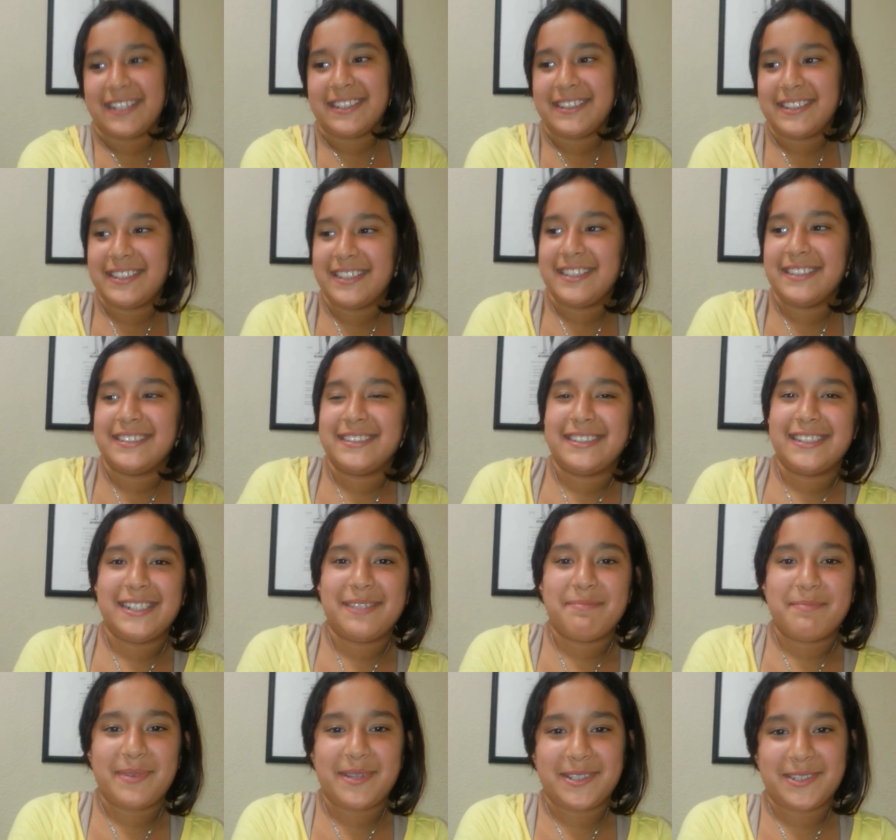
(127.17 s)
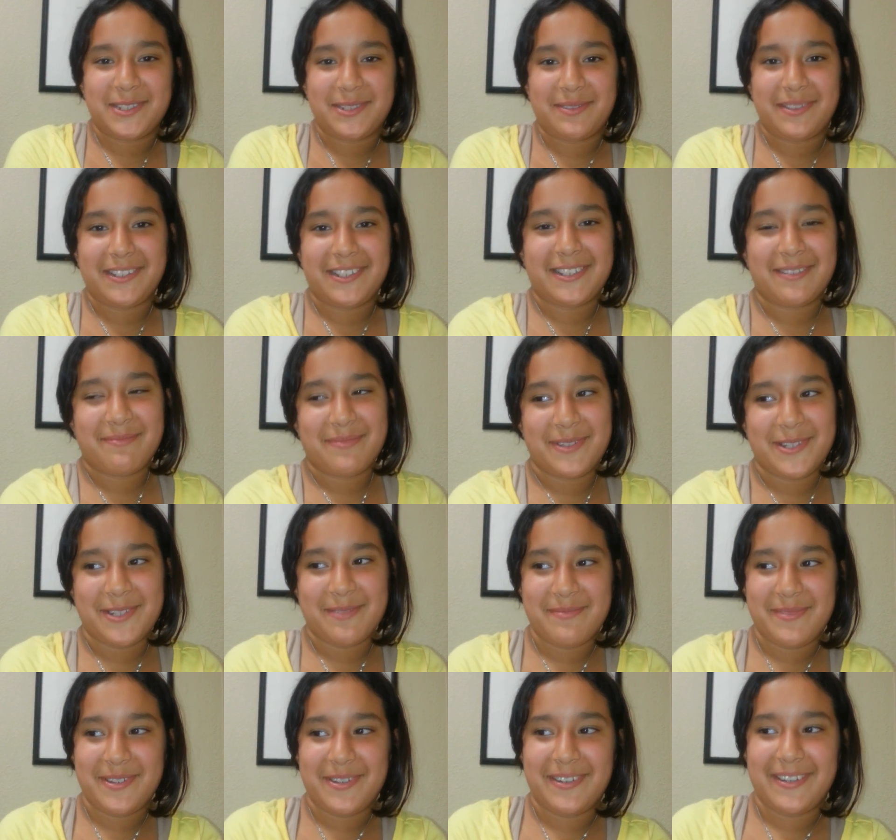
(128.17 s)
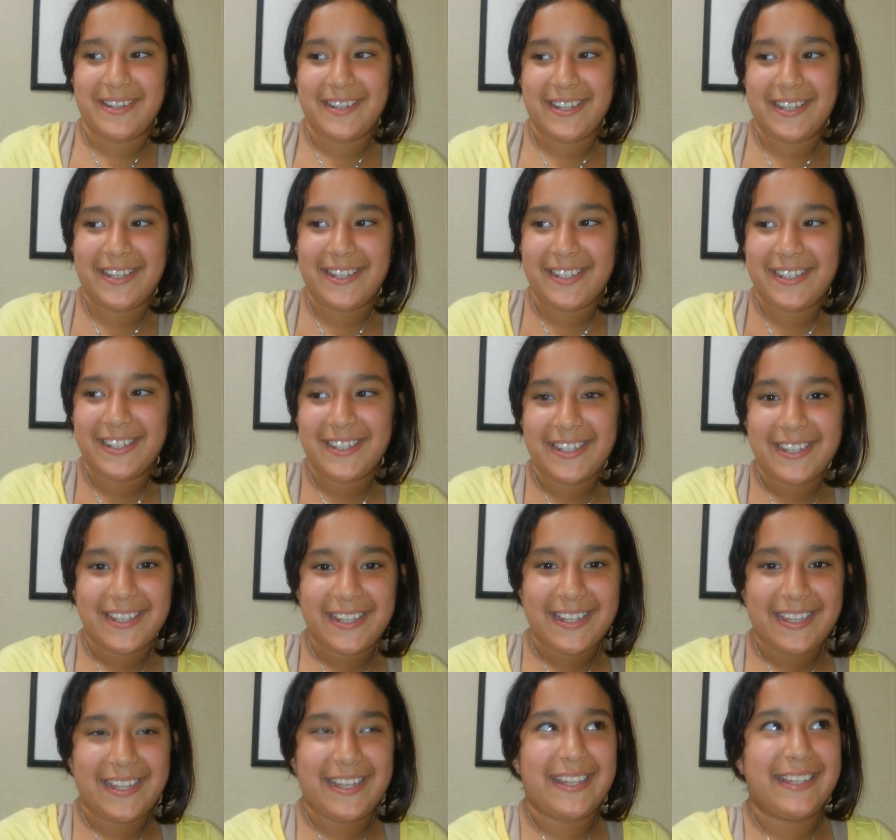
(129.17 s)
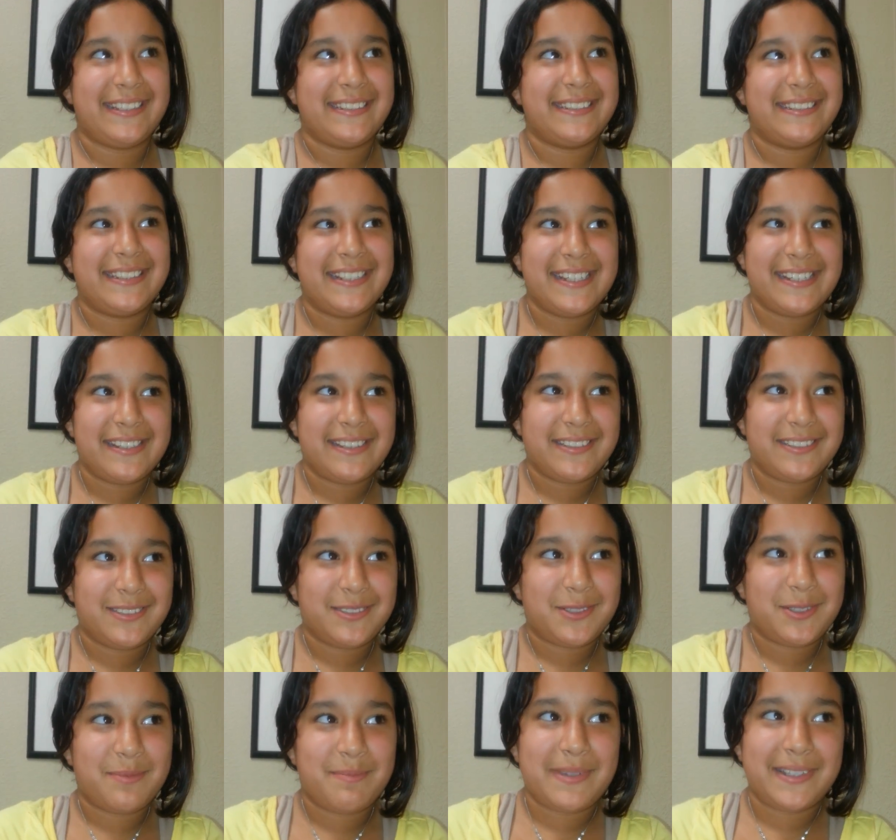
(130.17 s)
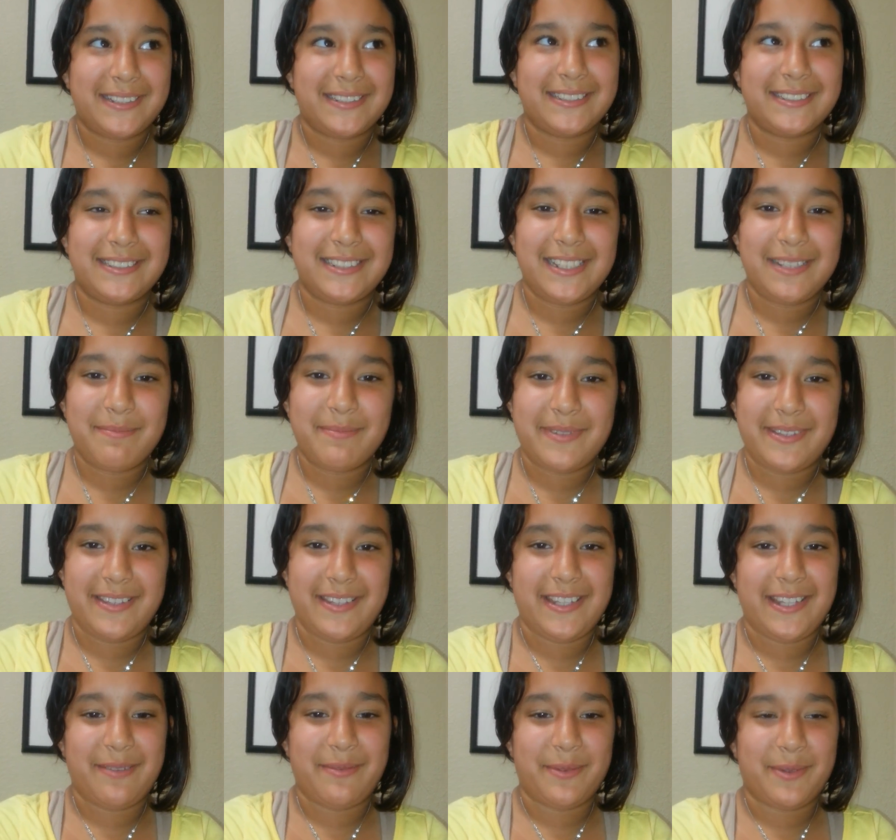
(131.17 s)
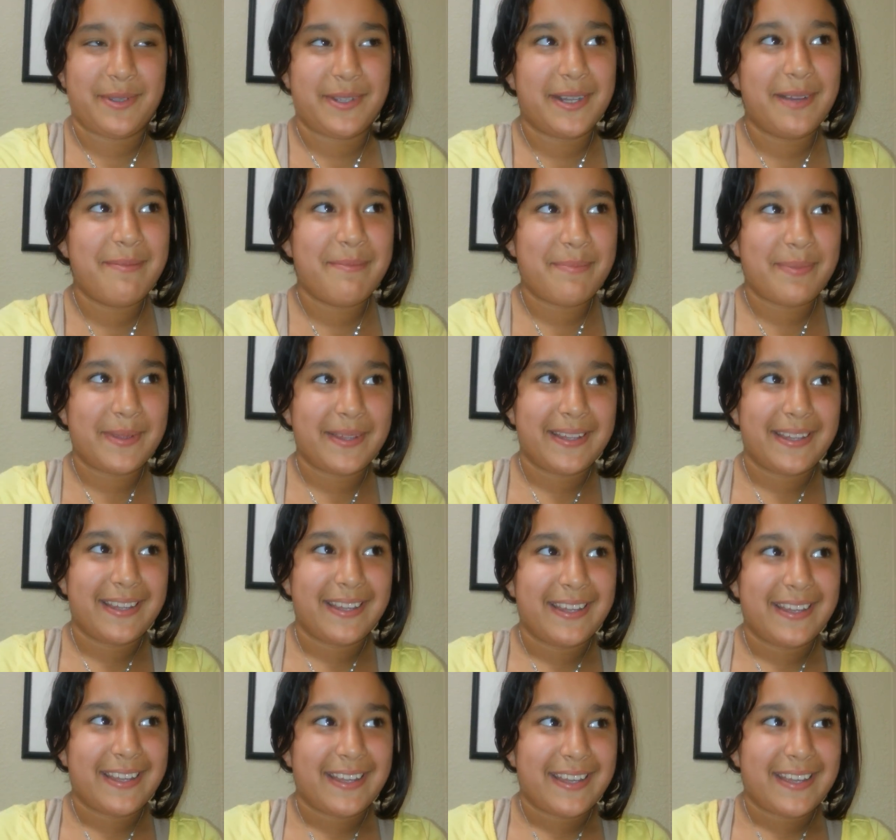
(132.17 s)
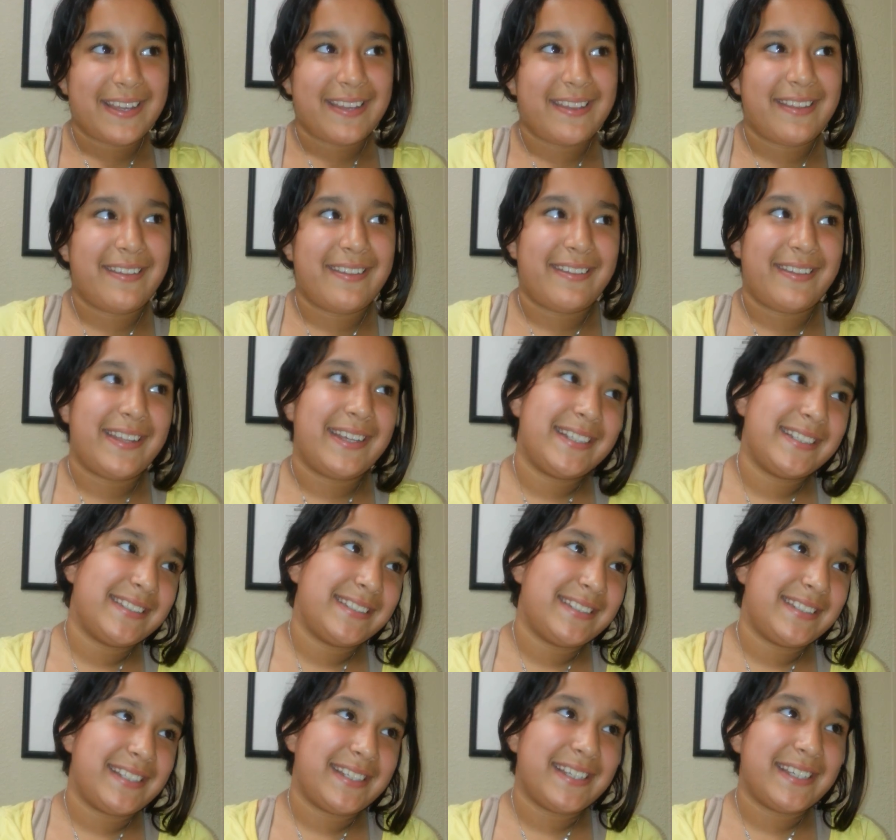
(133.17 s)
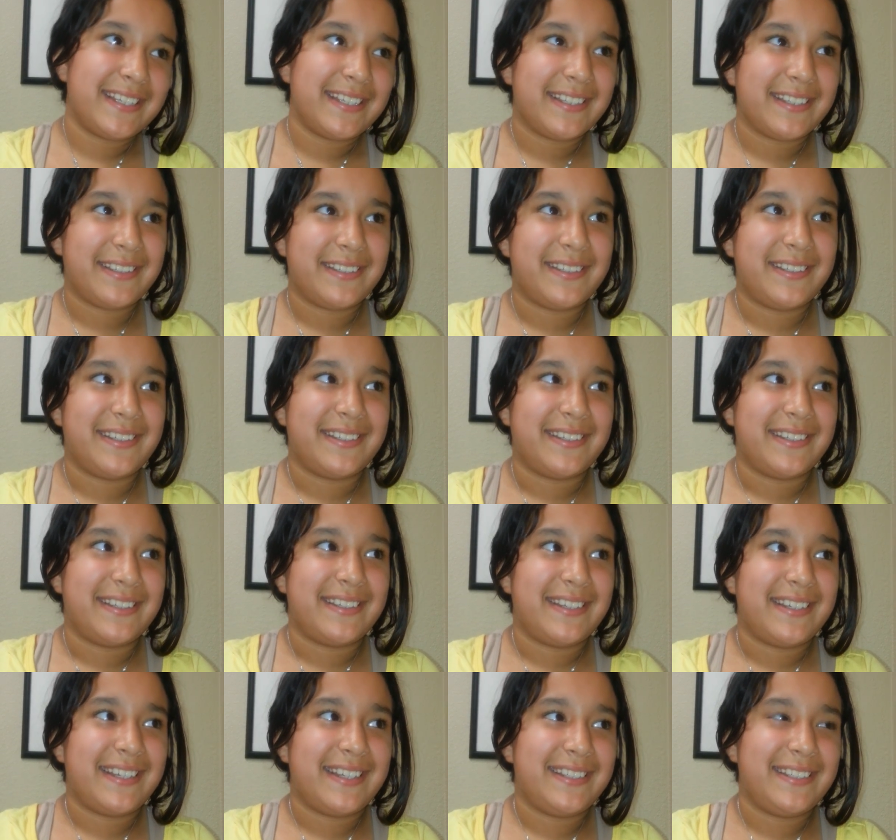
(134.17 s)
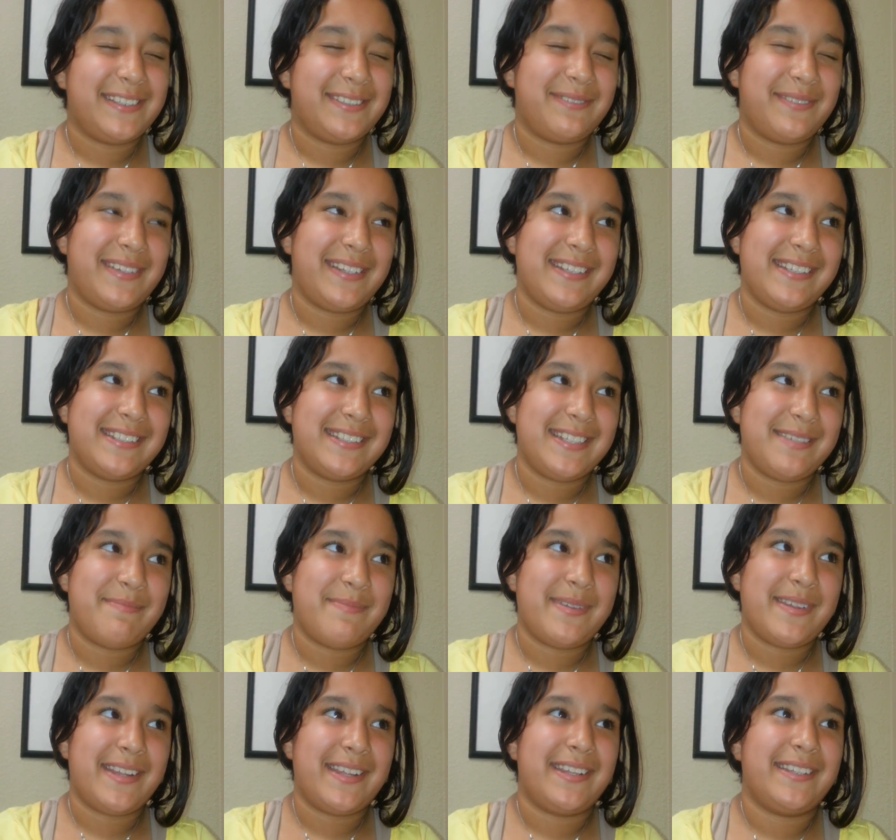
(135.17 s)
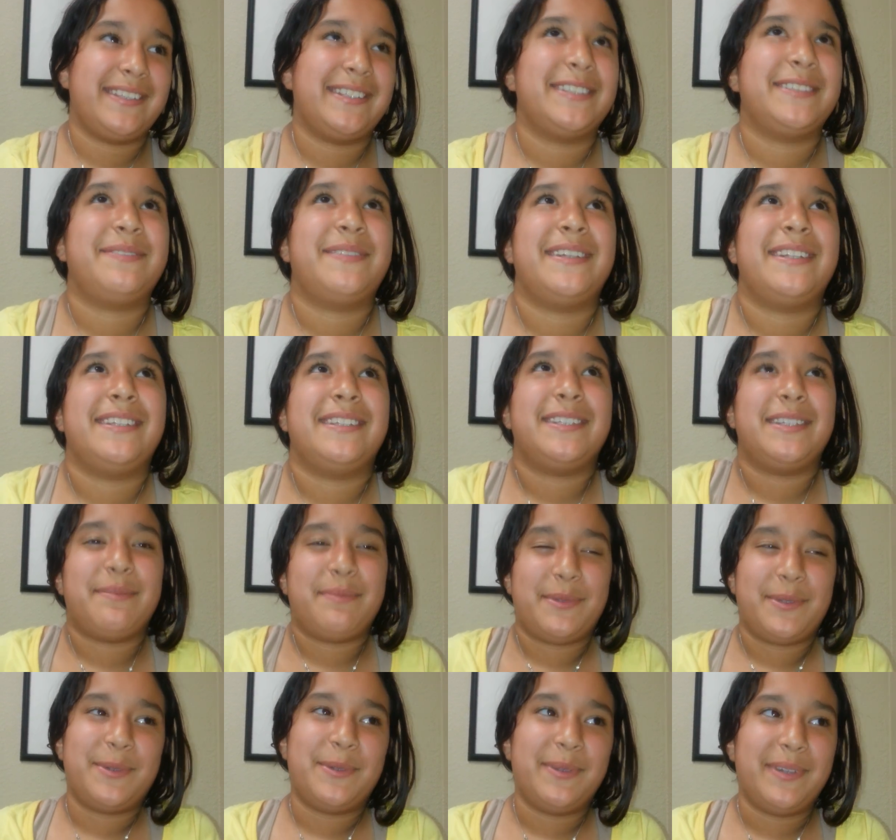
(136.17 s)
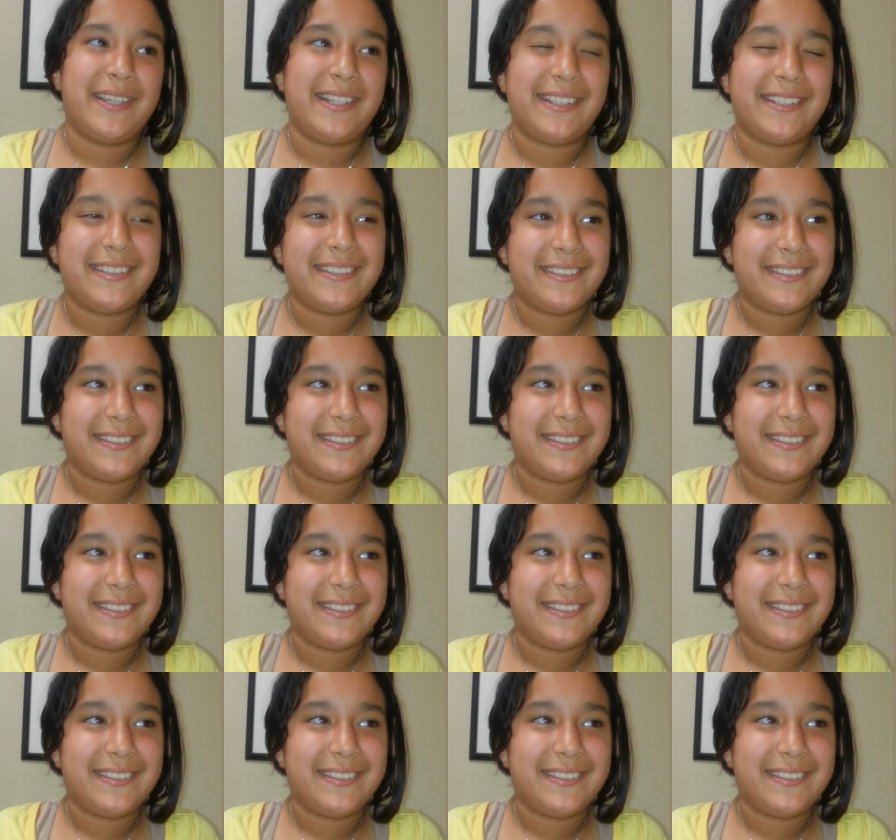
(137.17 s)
I couldn't sleep. I used to wake up in the middle of the night, and then I used to go back to sleep, and I woke up, and then the next day, uh, I just fell asleep, and I just fell asleep the whole night.